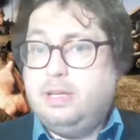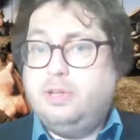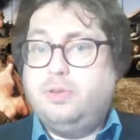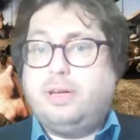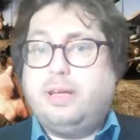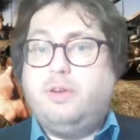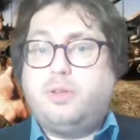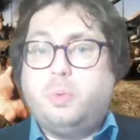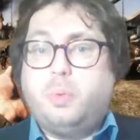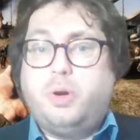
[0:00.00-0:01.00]
you
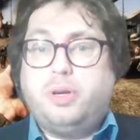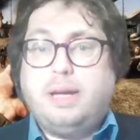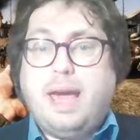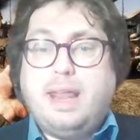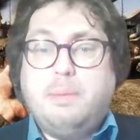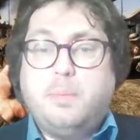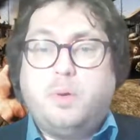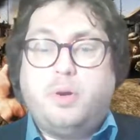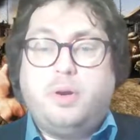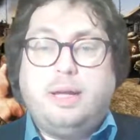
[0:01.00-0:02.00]
cannot work
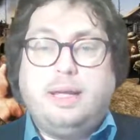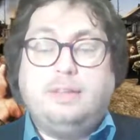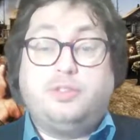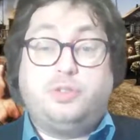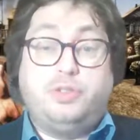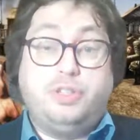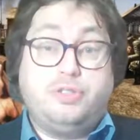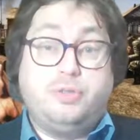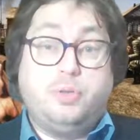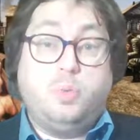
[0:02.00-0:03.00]
anymore in
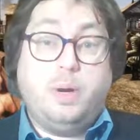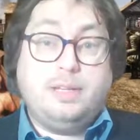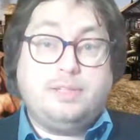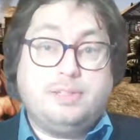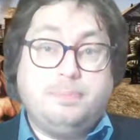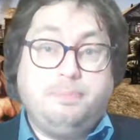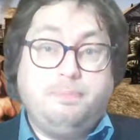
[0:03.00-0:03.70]
traditional ways.